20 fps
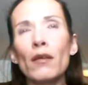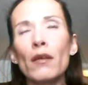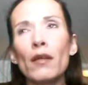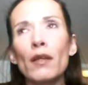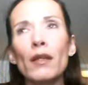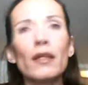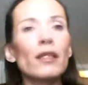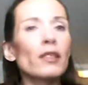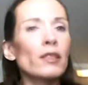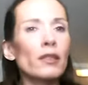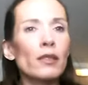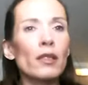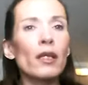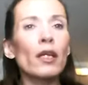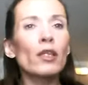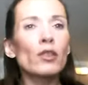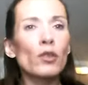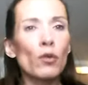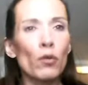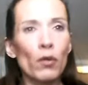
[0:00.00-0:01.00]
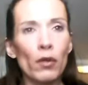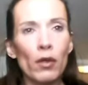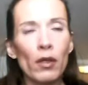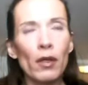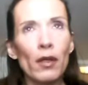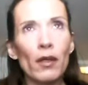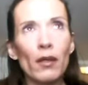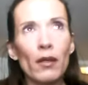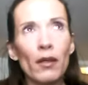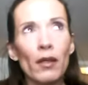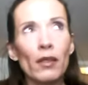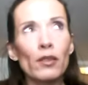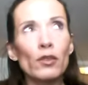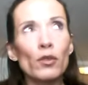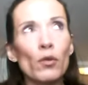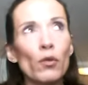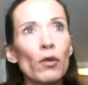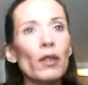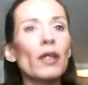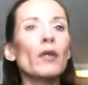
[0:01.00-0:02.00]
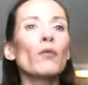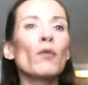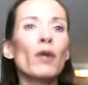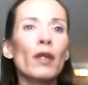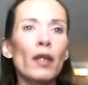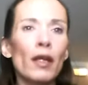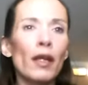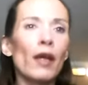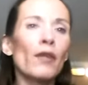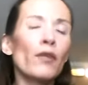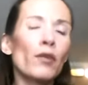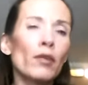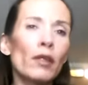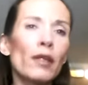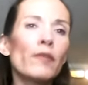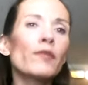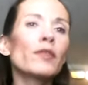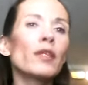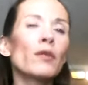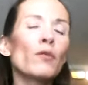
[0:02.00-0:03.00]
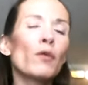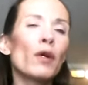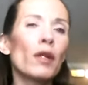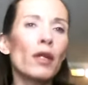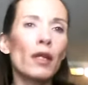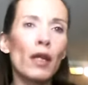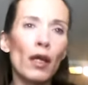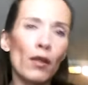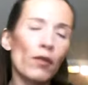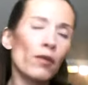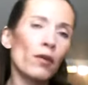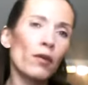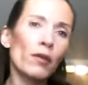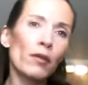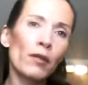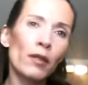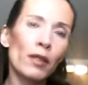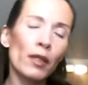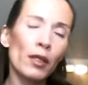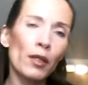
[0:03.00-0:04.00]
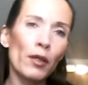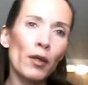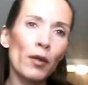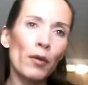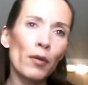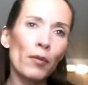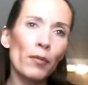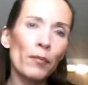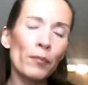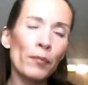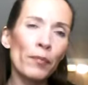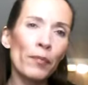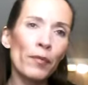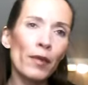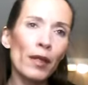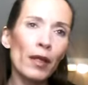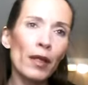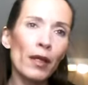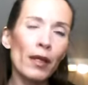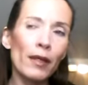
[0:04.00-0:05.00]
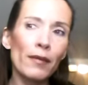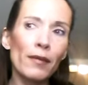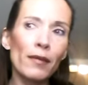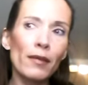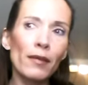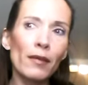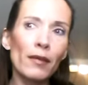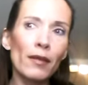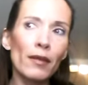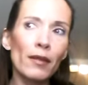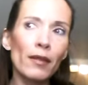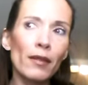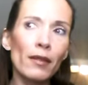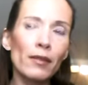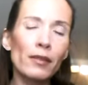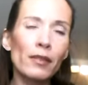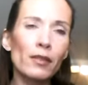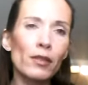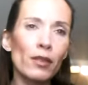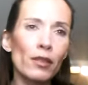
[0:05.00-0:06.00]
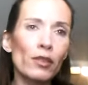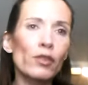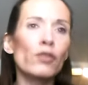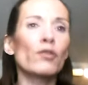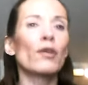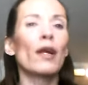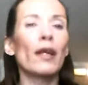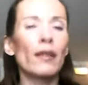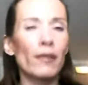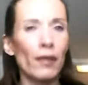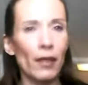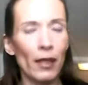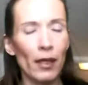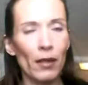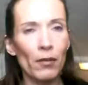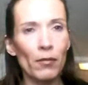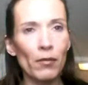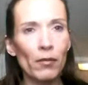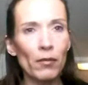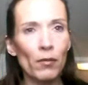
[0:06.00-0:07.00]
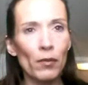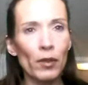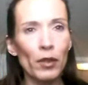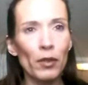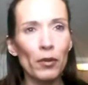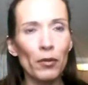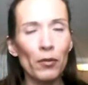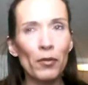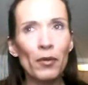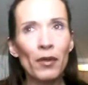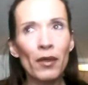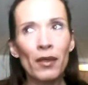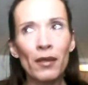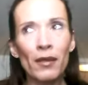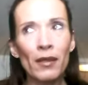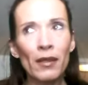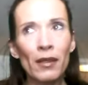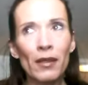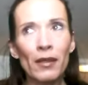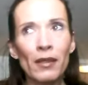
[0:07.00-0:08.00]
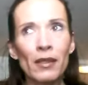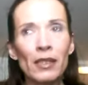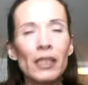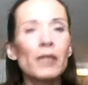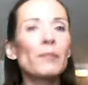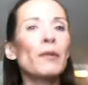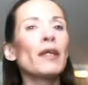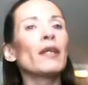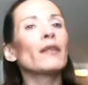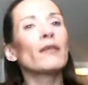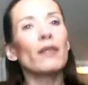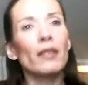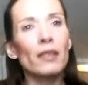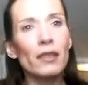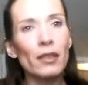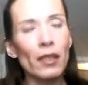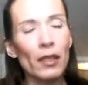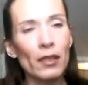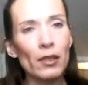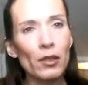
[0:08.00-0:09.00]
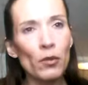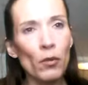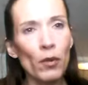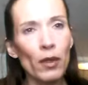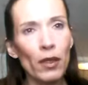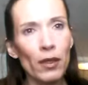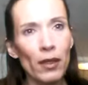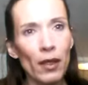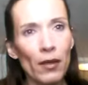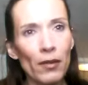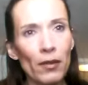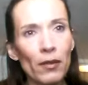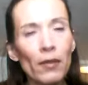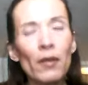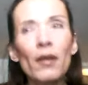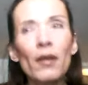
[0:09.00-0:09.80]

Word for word: it is exhort, exhorting one another, lifting one another. You know, and it's the strengthening when you speak these things to one another.